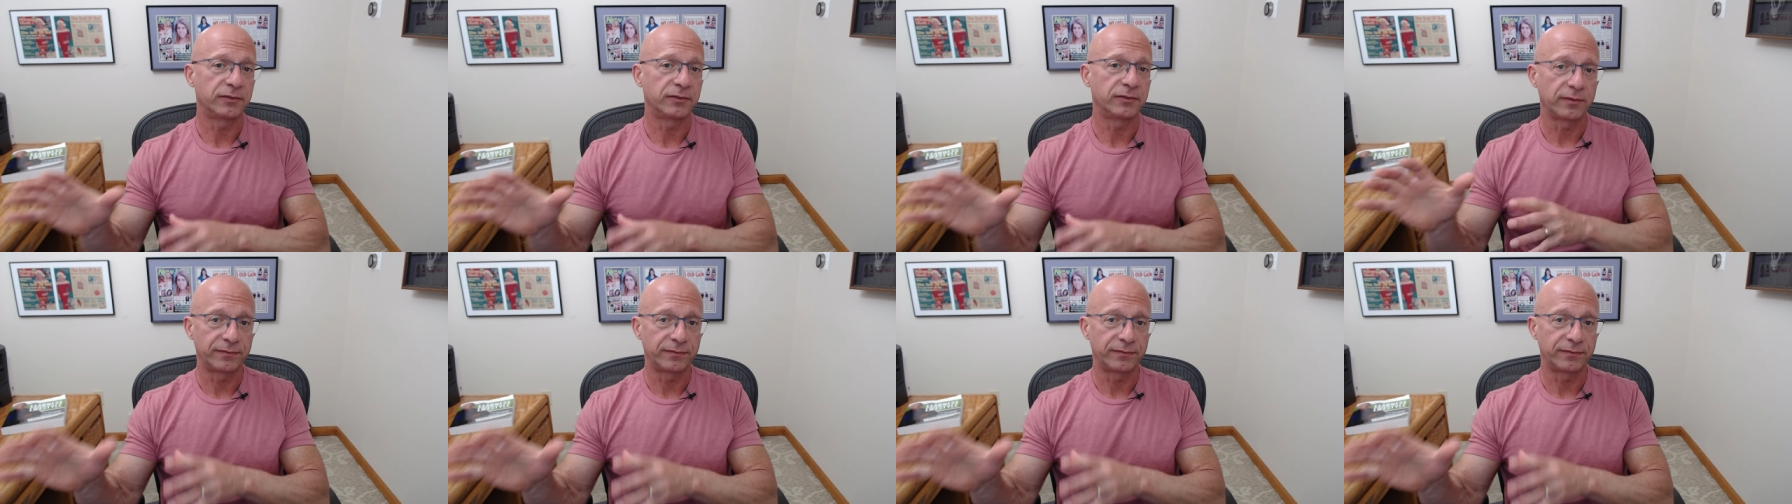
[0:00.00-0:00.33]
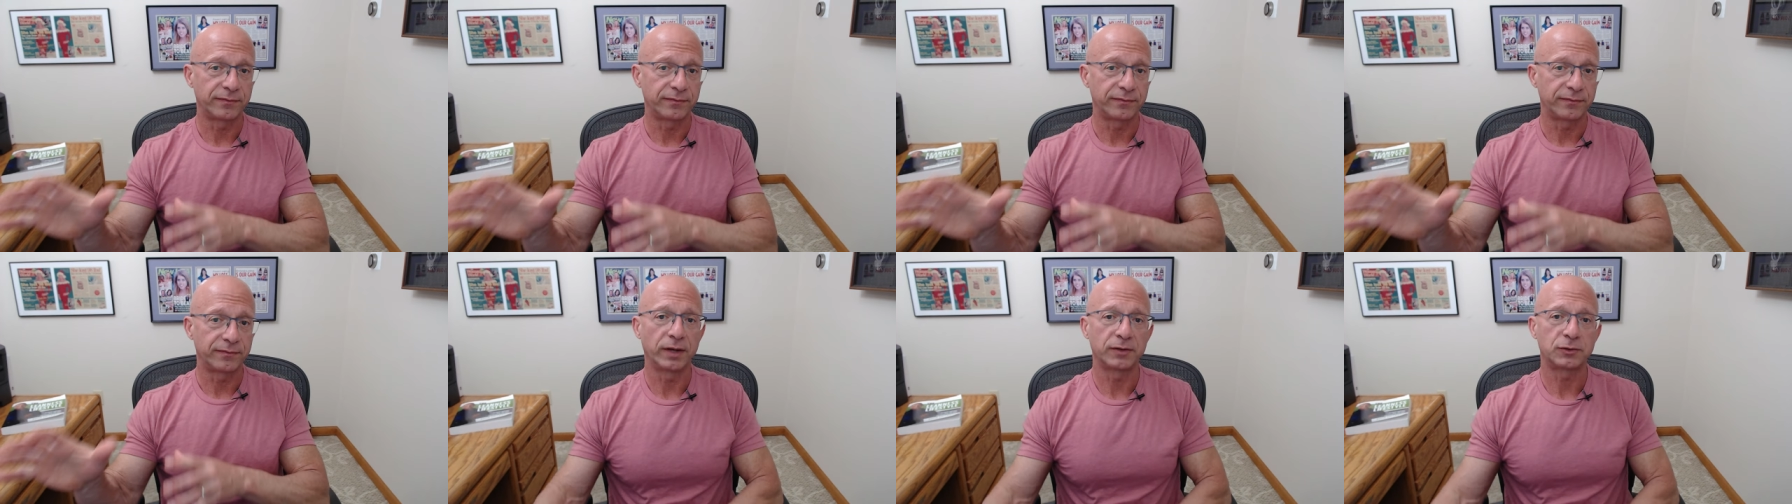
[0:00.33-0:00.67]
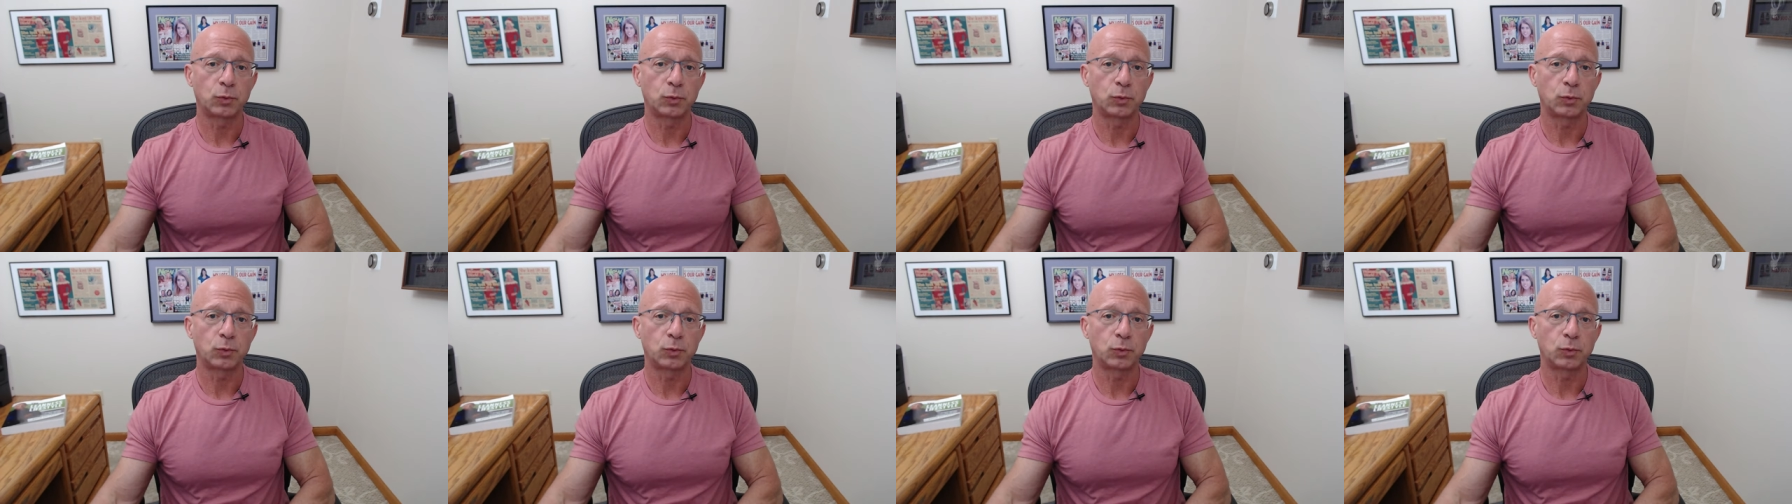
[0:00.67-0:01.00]
from February
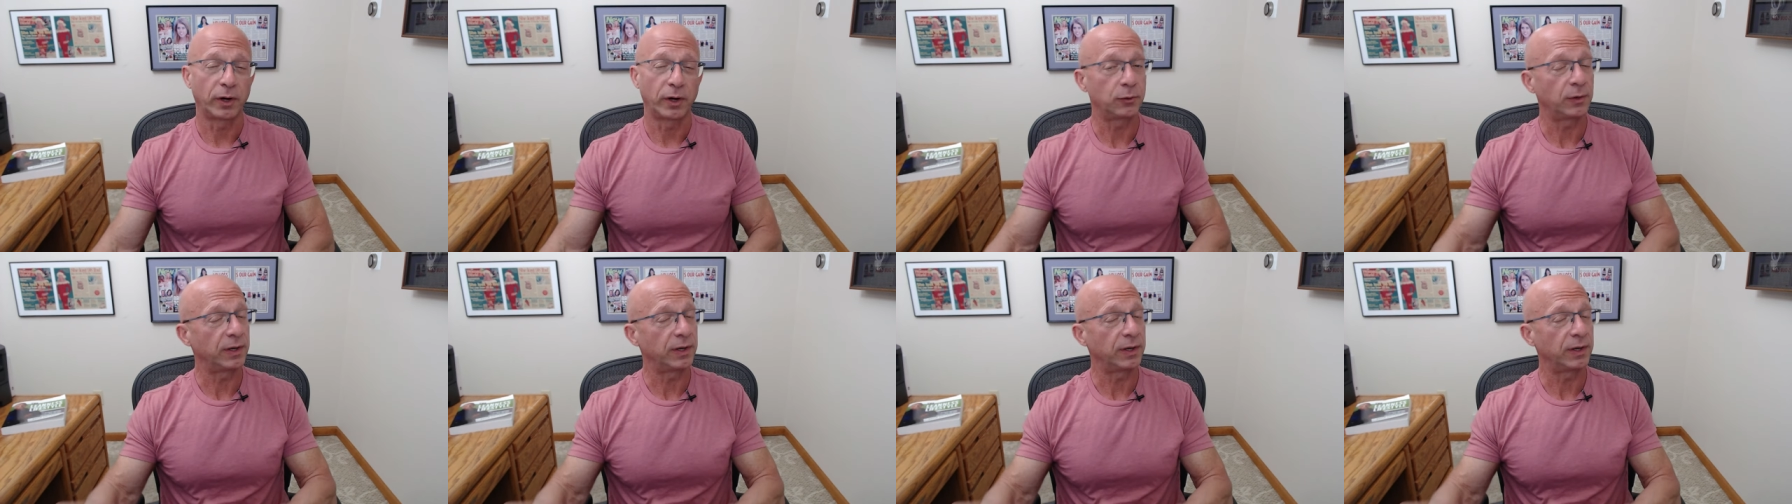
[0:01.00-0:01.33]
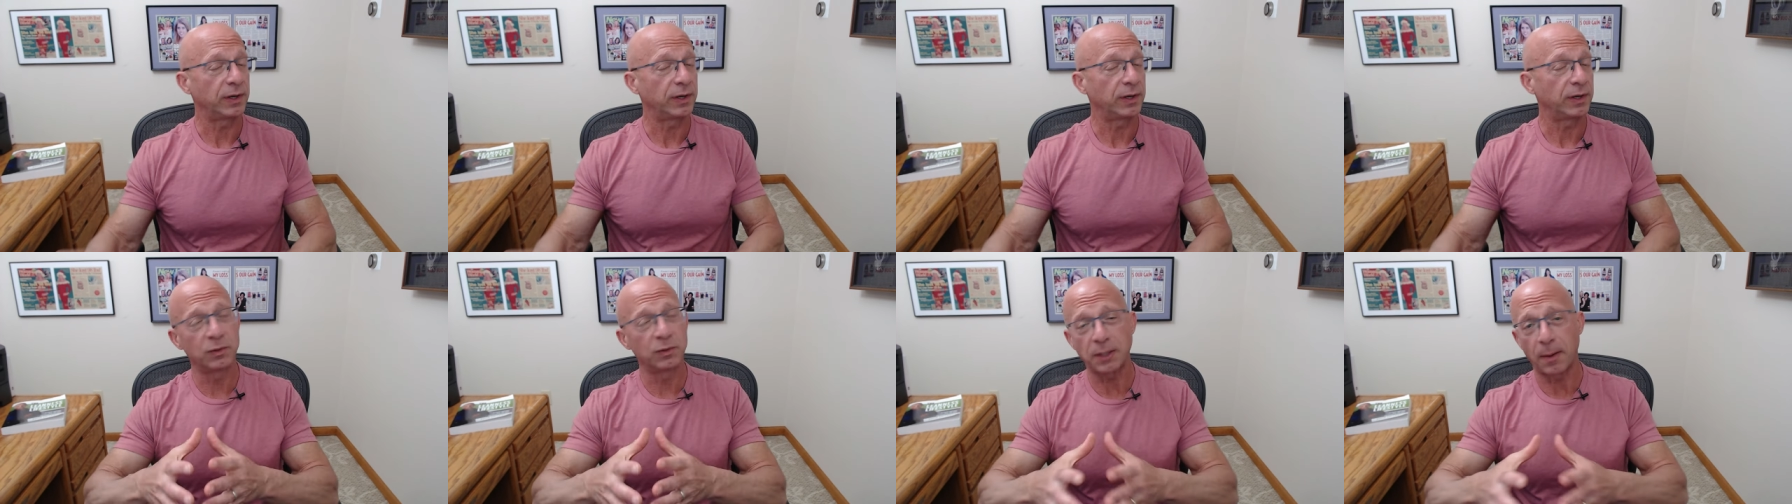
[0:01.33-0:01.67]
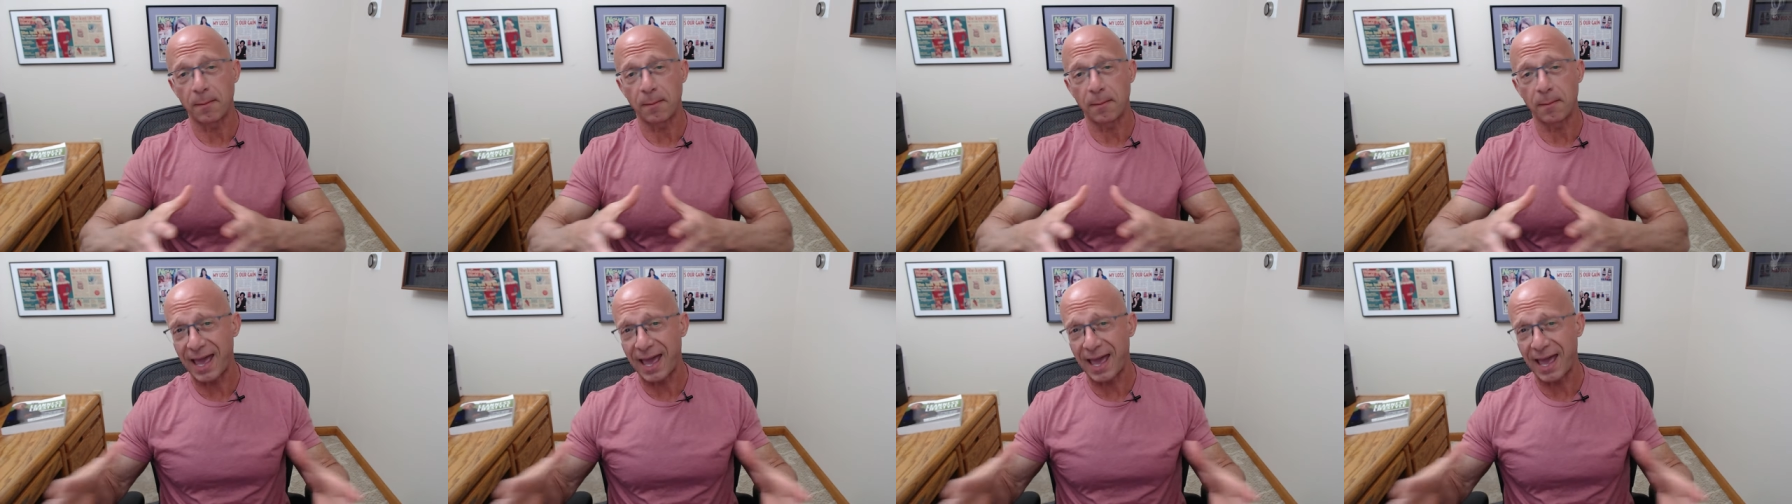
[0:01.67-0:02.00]
2023. Now, it was a
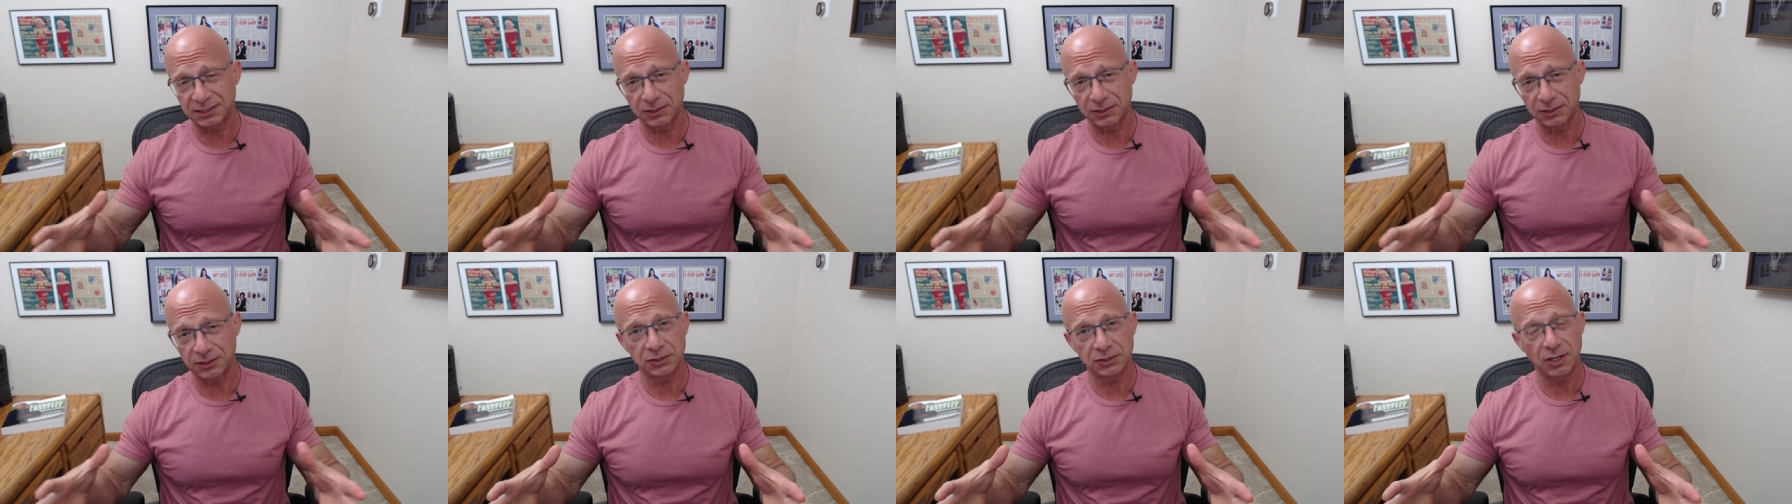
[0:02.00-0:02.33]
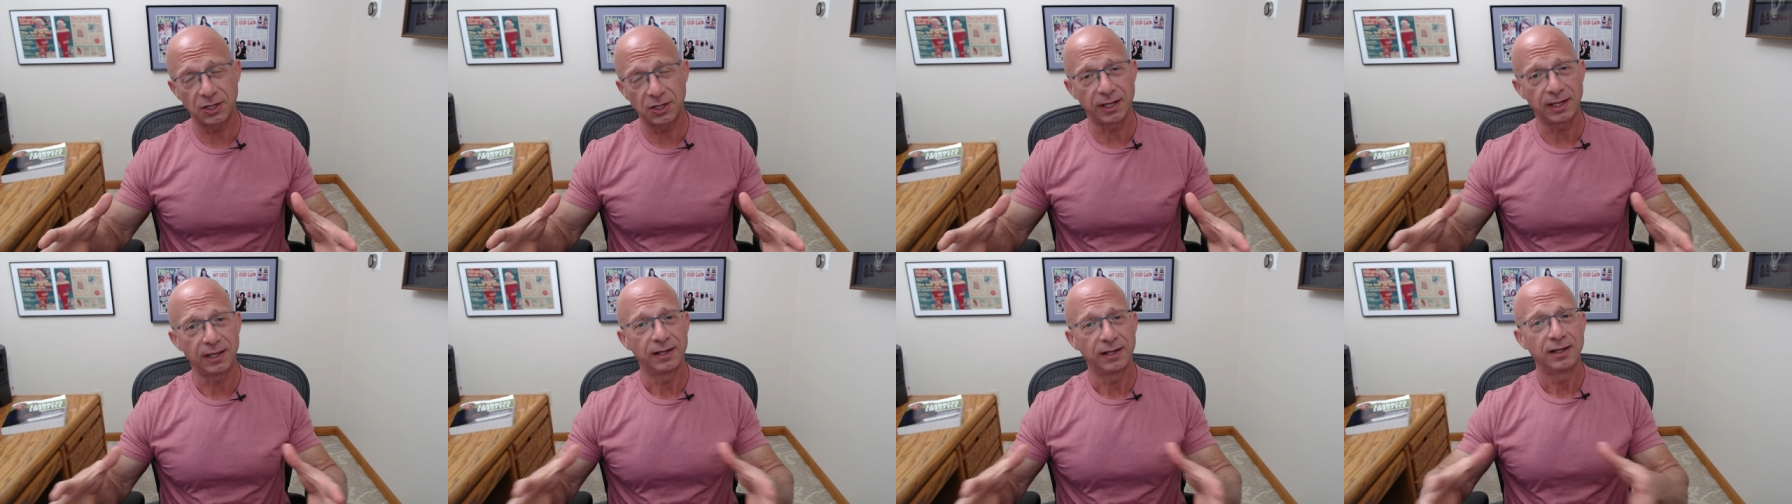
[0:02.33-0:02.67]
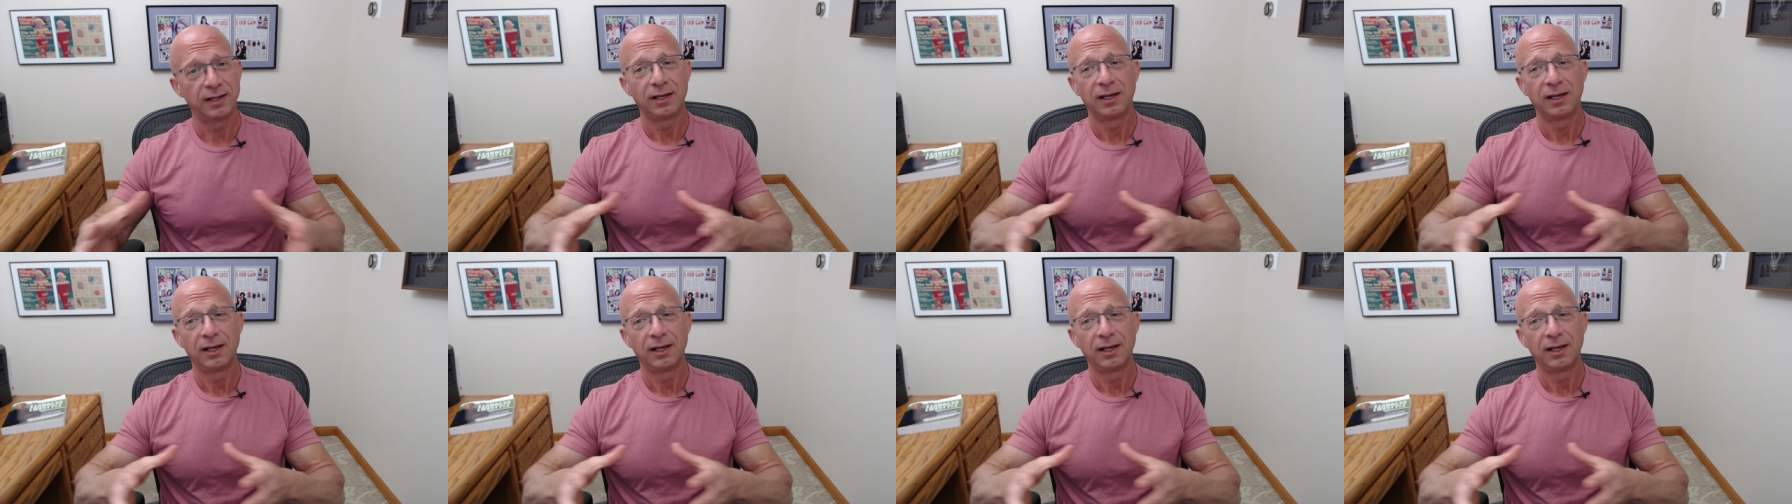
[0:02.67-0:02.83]
massive study.